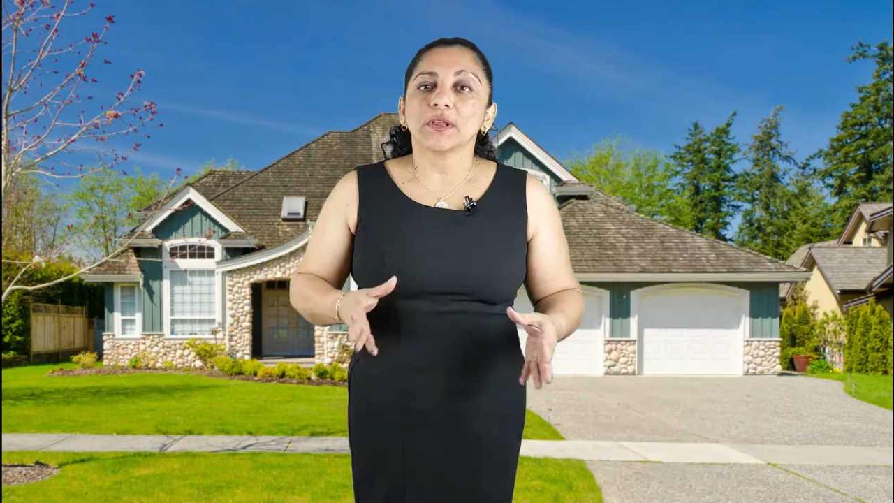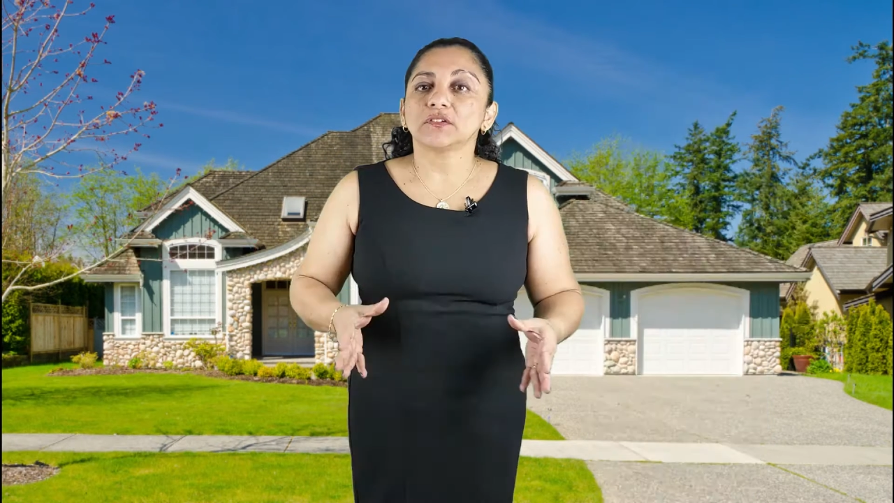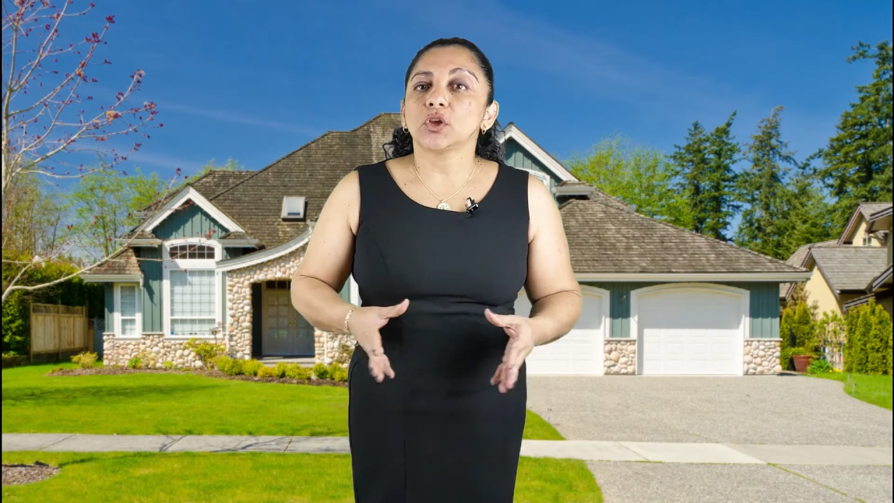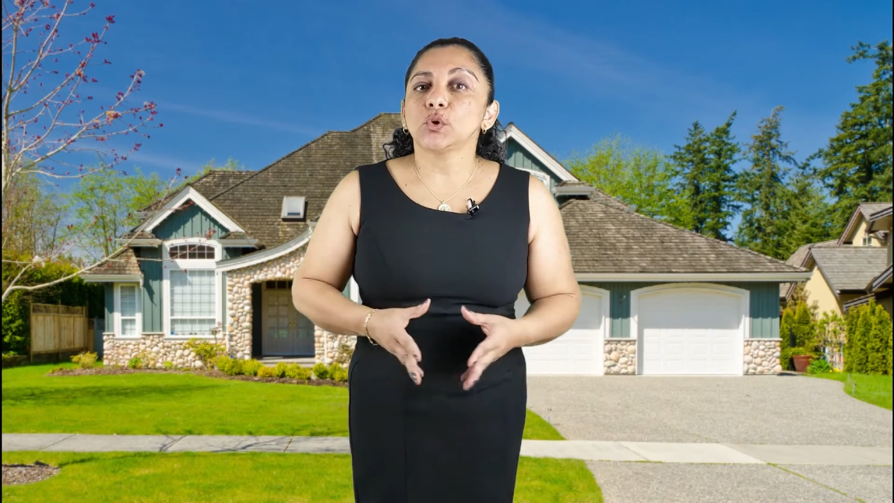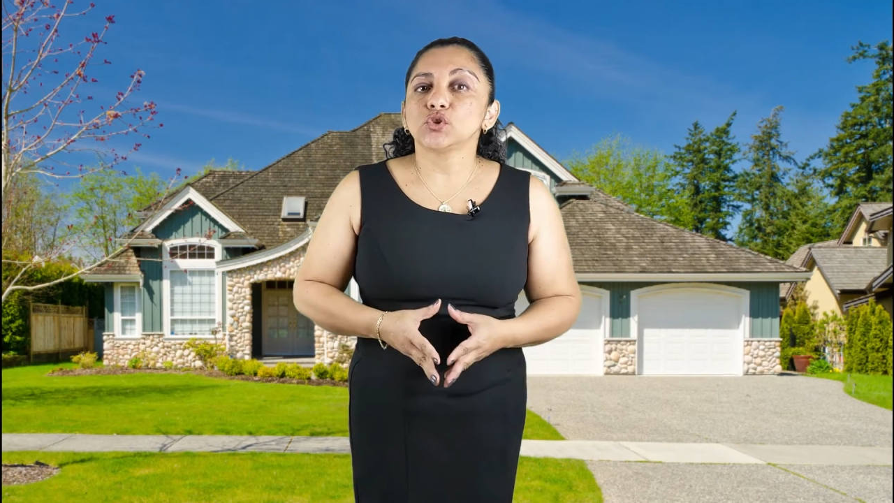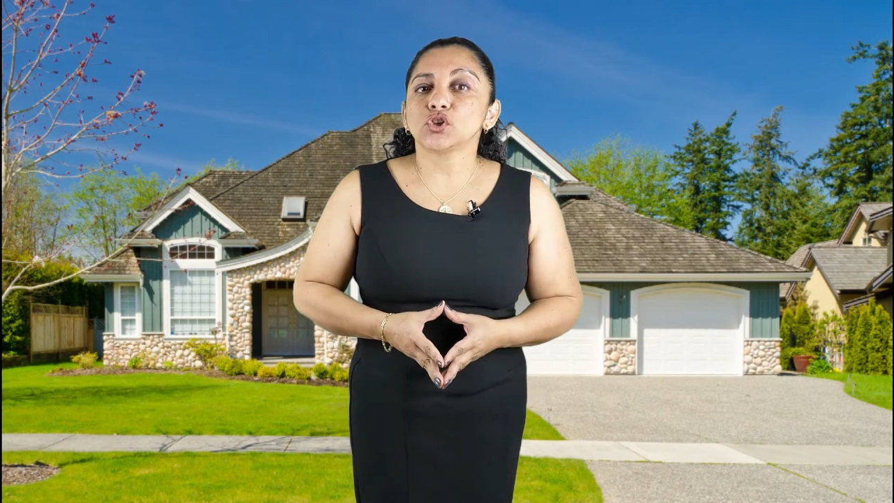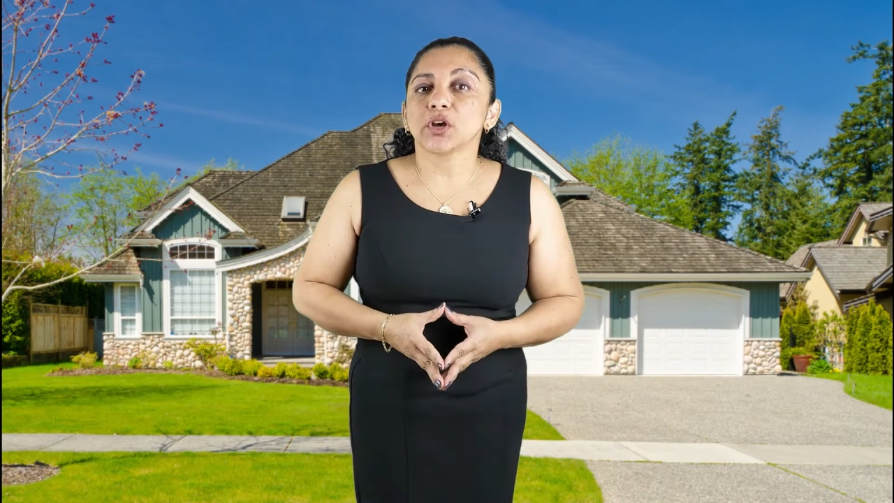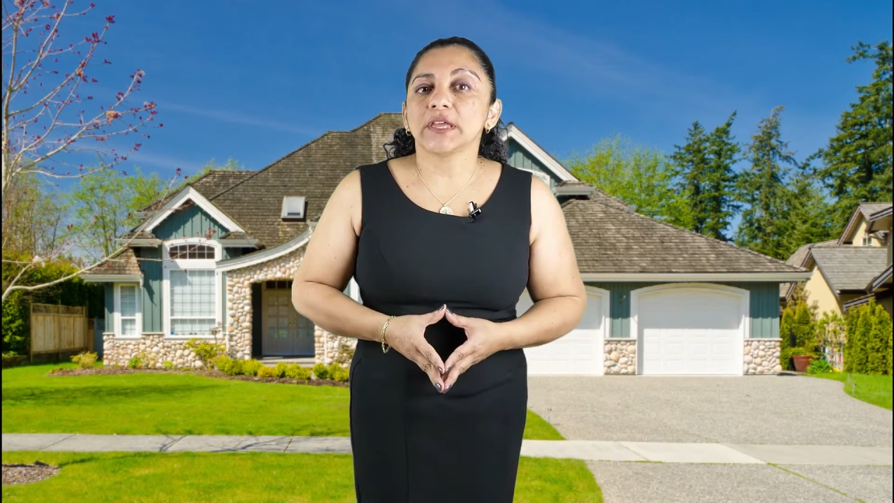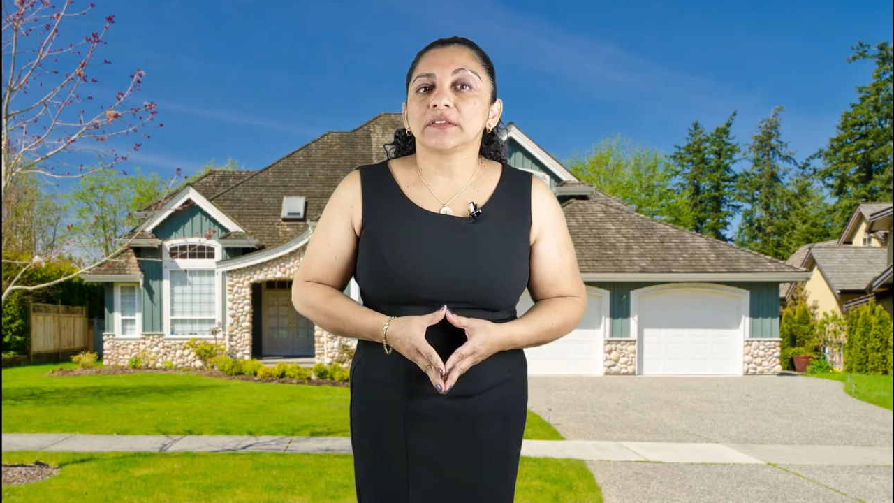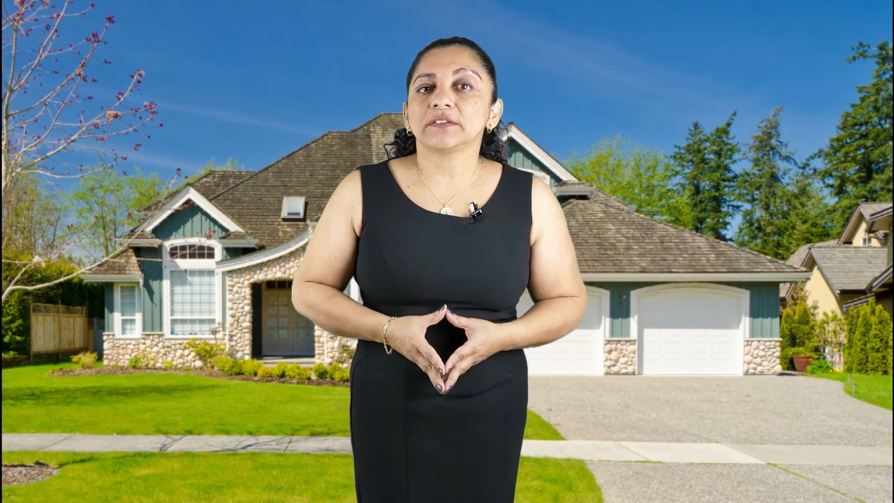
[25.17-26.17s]
One
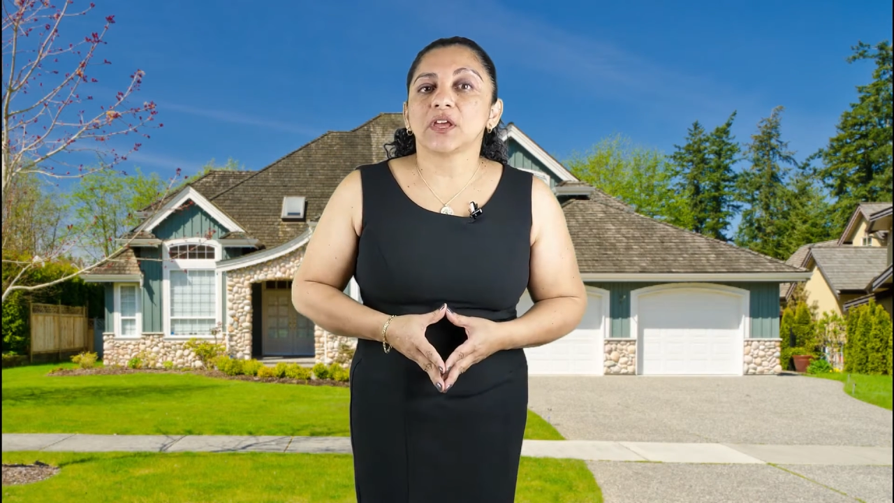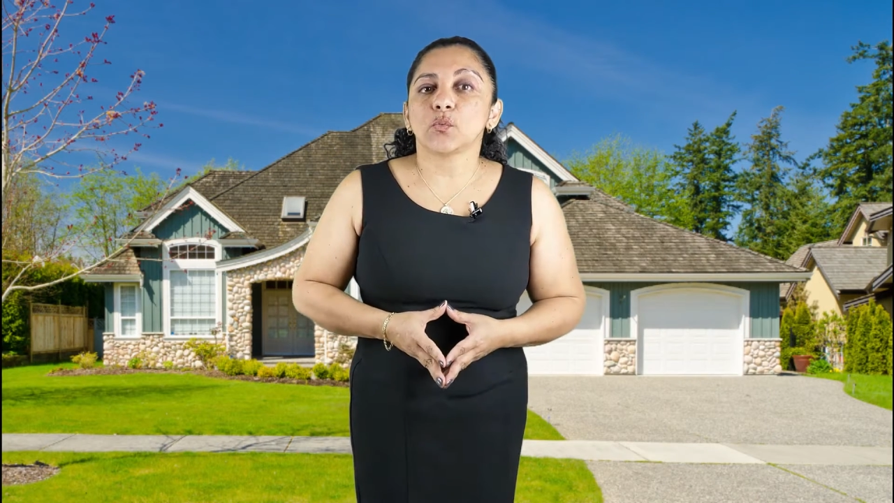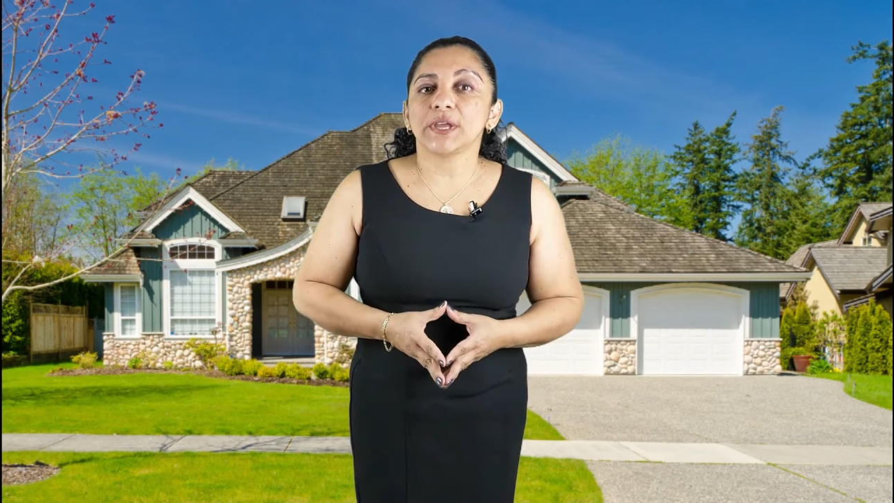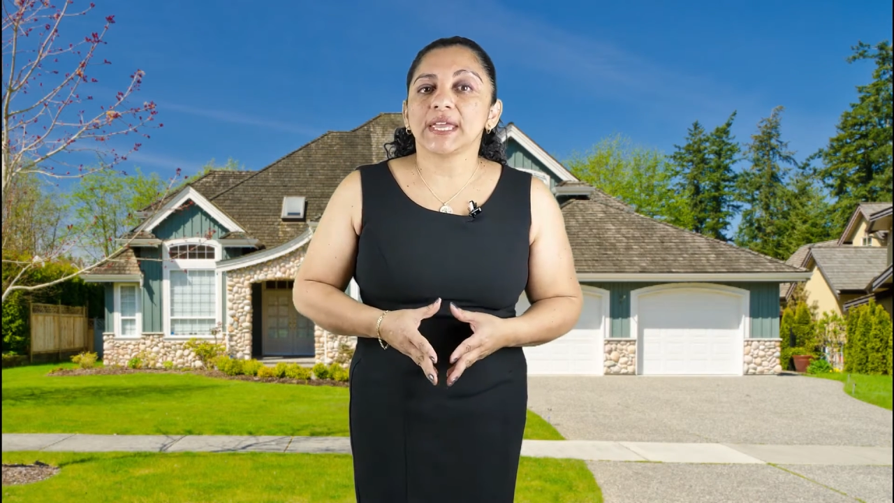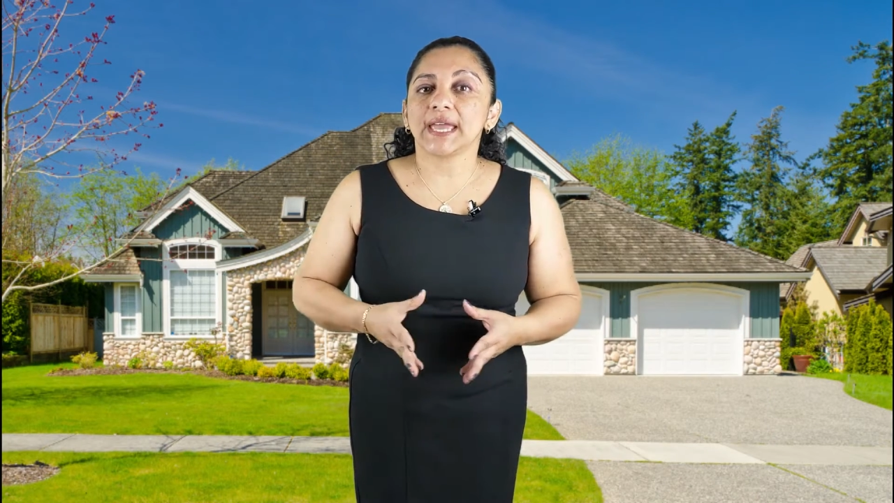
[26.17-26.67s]
solution is that we